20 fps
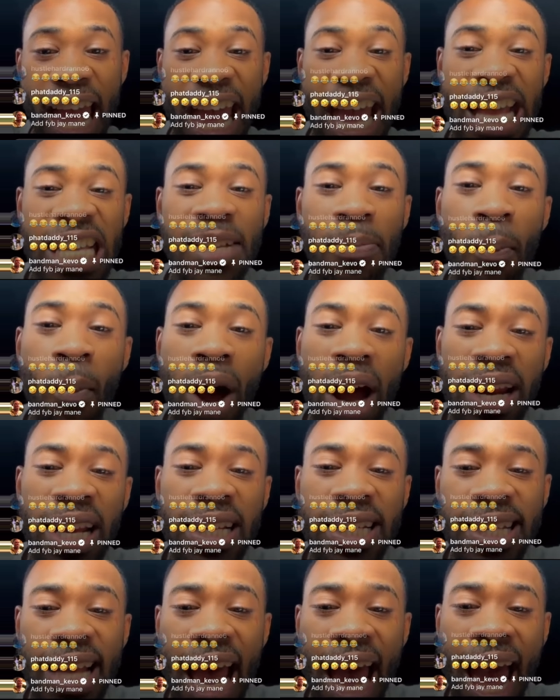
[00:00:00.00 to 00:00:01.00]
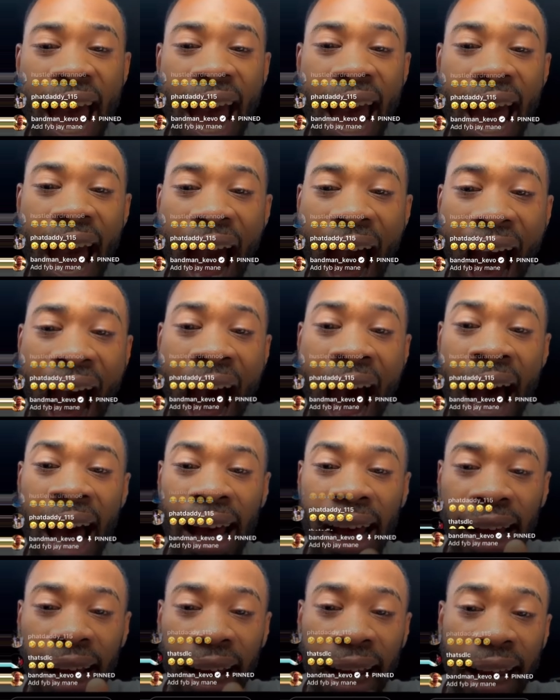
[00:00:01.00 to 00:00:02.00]
It's money sign. Money sign.
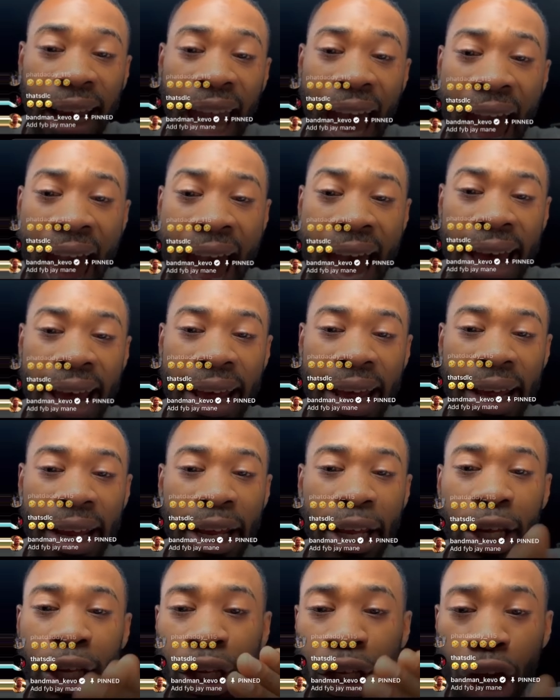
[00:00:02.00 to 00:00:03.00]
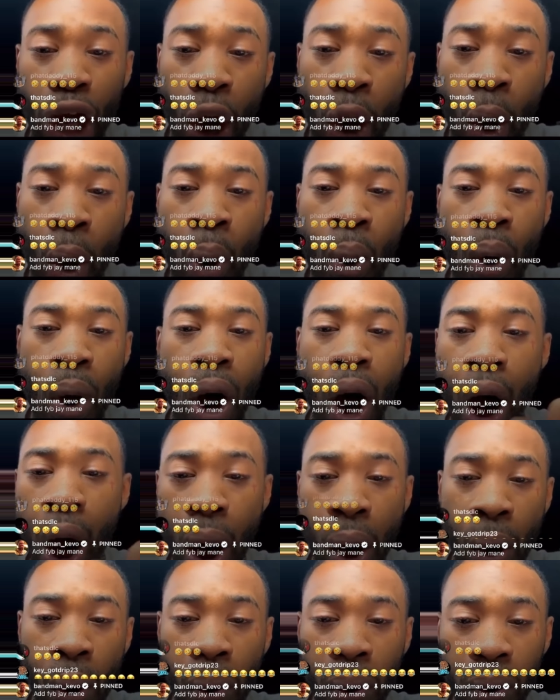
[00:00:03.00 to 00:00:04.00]
I got yo
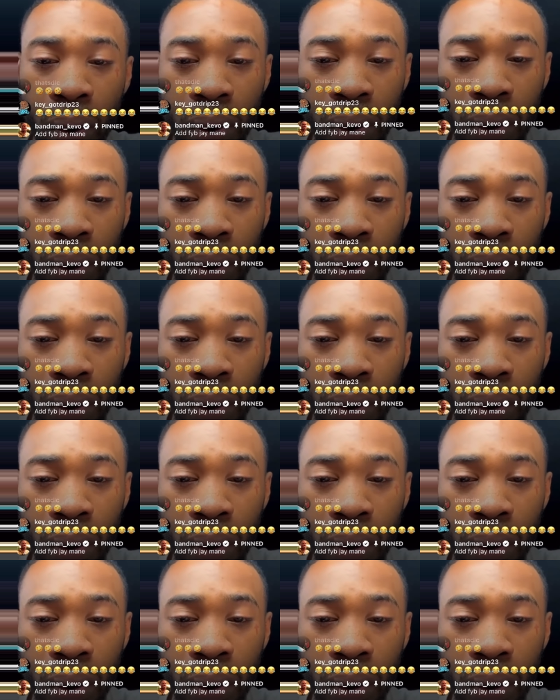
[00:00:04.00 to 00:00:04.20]
ho.